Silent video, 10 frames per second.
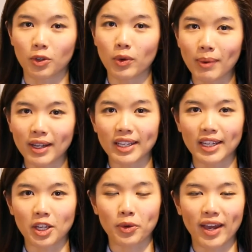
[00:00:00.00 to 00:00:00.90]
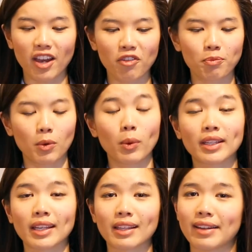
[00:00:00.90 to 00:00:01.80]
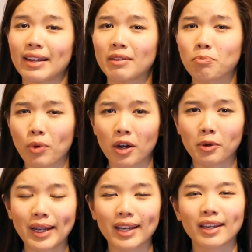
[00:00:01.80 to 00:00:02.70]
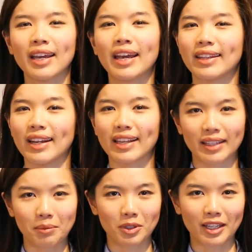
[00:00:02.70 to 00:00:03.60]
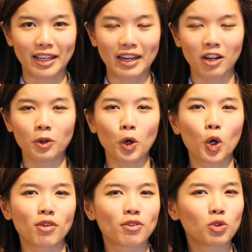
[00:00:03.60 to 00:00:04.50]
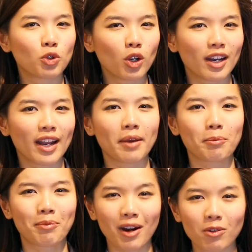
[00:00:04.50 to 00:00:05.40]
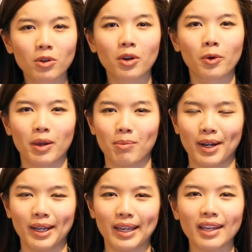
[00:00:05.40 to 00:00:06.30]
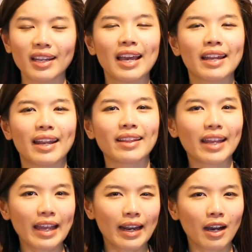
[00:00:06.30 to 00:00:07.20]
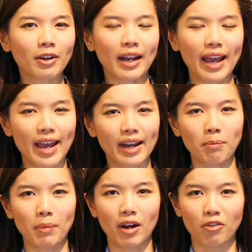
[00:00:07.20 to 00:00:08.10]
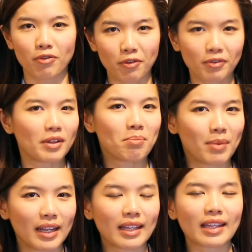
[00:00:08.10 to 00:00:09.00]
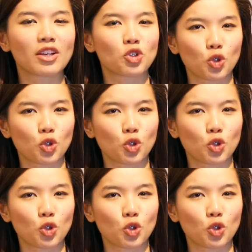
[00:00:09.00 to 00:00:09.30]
the Kuih Bangkit that you have, but once it's slightly browning, then it's time to take it out. Or if you do not like brown Kuih Bangkit, then take it out at about 15 minutes. It